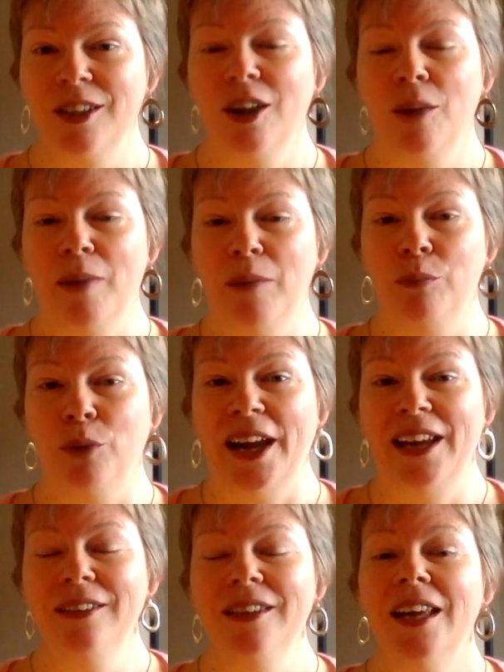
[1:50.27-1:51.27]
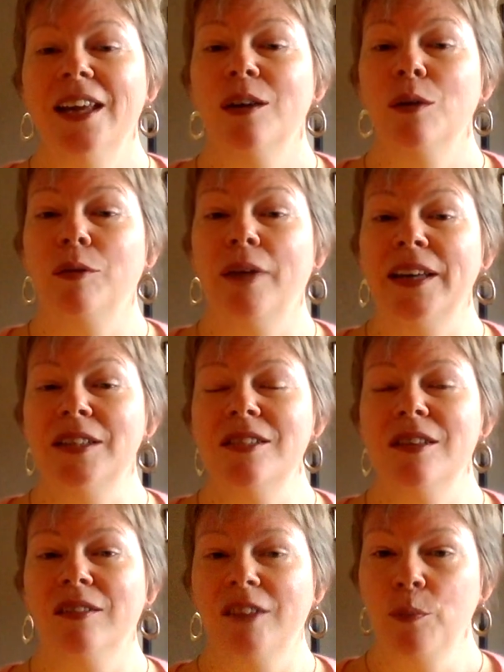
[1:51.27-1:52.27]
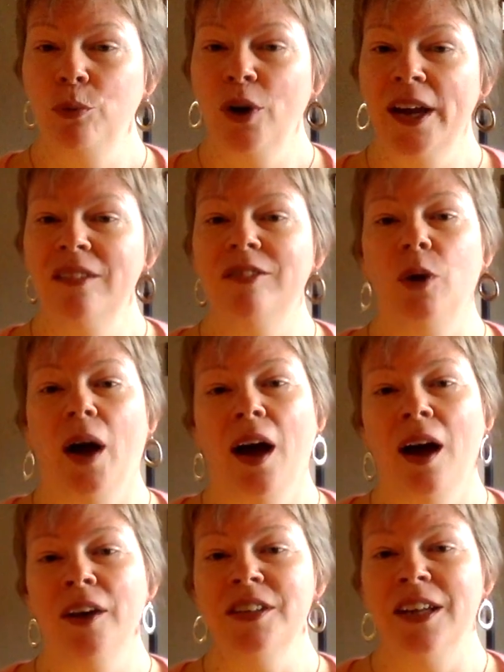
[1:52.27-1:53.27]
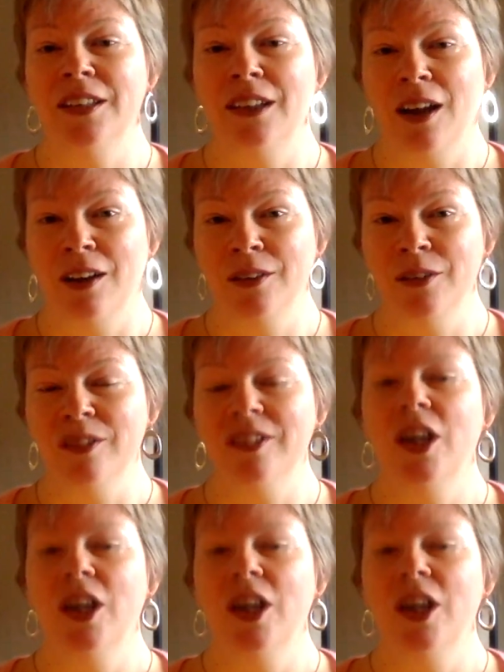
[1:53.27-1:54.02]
a membrane, that separates your heart and lungs